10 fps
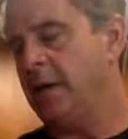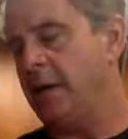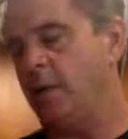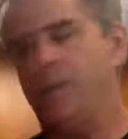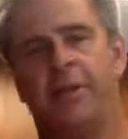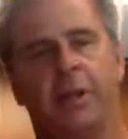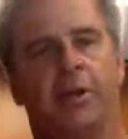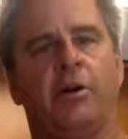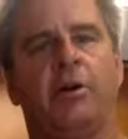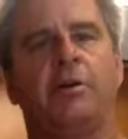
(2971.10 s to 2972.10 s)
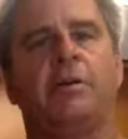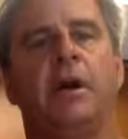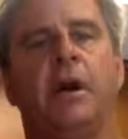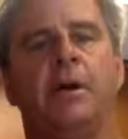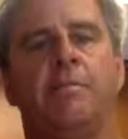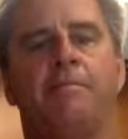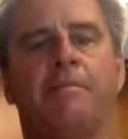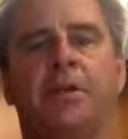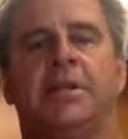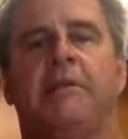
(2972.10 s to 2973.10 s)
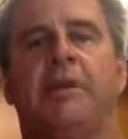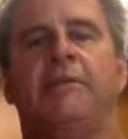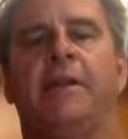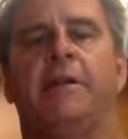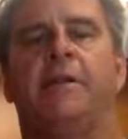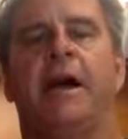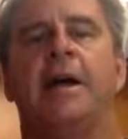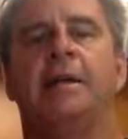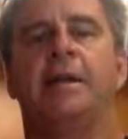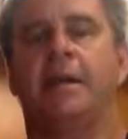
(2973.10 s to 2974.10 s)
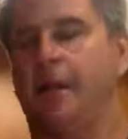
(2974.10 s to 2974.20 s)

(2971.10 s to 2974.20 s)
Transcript: with a little balsamic vinaigrette